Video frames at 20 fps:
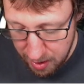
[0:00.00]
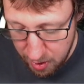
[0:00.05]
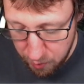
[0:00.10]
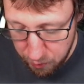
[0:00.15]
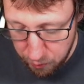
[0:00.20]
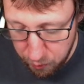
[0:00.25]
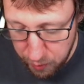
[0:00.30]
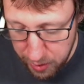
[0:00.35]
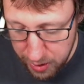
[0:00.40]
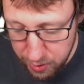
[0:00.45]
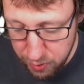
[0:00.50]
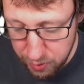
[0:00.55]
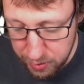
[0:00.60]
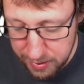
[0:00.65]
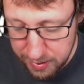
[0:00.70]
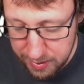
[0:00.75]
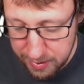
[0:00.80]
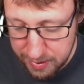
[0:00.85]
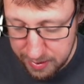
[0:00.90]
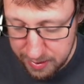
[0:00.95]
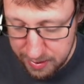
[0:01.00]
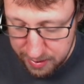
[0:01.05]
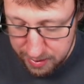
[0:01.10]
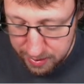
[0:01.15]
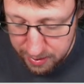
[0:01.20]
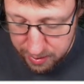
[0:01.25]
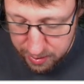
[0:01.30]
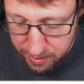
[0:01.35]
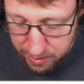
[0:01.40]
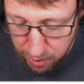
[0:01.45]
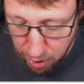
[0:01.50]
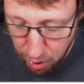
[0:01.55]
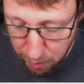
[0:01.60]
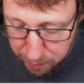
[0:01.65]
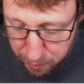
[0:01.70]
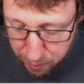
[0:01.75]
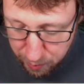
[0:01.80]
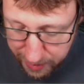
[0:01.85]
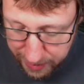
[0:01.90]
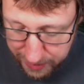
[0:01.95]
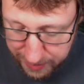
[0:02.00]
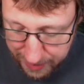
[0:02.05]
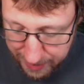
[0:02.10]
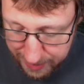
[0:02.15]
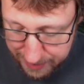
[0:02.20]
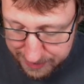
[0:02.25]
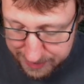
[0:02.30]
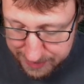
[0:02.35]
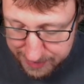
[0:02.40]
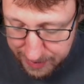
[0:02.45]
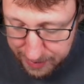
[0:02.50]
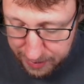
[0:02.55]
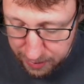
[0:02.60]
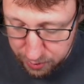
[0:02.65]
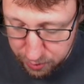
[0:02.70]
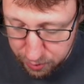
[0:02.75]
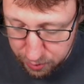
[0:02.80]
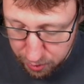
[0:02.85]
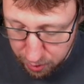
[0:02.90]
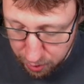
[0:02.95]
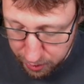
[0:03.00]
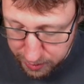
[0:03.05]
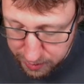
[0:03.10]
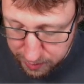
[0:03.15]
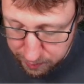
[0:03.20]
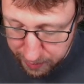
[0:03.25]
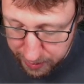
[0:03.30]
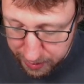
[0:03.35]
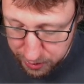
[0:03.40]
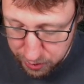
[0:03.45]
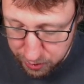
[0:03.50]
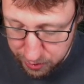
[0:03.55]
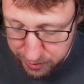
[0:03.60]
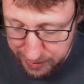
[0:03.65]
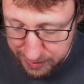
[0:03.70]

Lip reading: we could operate at a signal to noise ratio that